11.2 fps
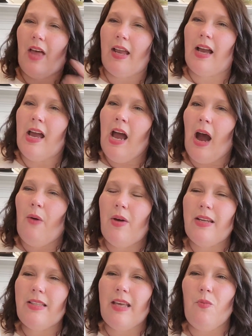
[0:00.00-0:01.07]
Like, I want
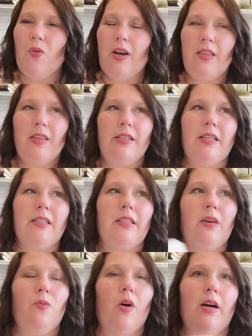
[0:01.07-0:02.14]
to say one of the
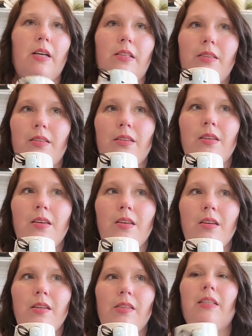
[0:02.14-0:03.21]
Disney ones
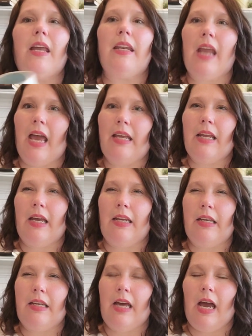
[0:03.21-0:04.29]
said
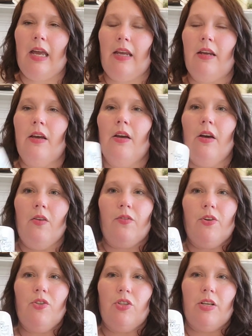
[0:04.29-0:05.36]
$9.99
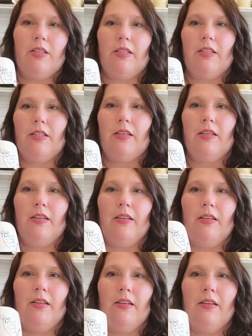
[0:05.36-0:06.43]
for just
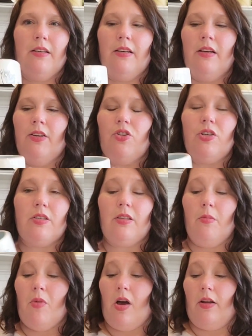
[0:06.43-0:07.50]
the
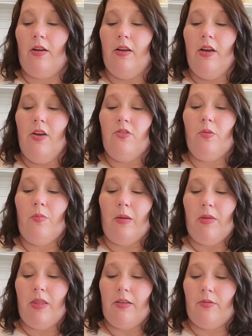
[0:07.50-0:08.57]
mug. So
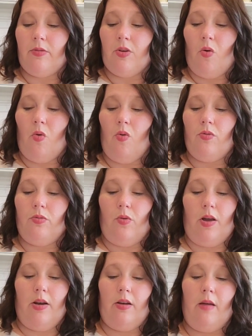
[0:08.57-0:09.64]
maybe this was an old
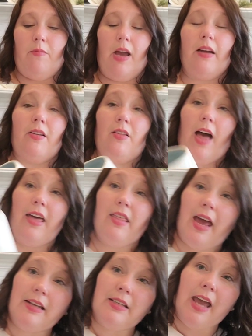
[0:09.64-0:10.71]
one. I'm not going to lie,
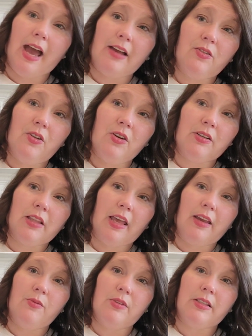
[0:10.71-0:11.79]
that tag looked like
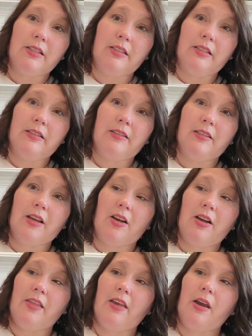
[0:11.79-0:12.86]
it was stuck
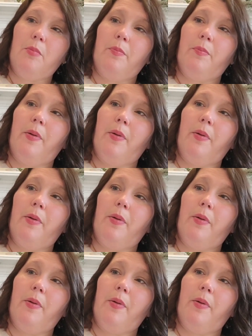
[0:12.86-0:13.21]
on there.